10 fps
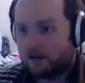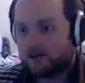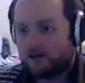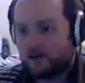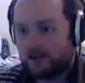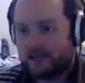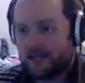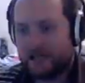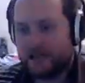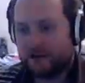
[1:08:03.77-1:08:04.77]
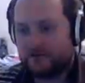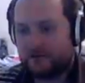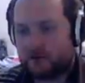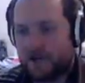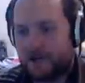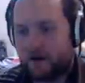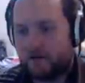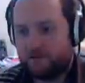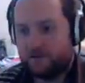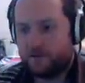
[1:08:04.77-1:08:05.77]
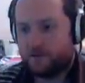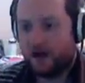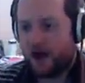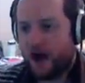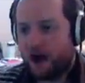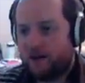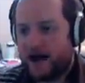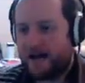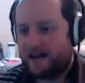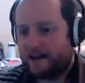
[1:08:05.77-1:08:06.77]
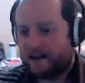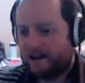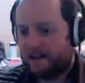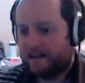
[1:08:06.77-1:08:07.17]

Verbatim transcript: Ah! Not again. You can fuck right off. Oh, man!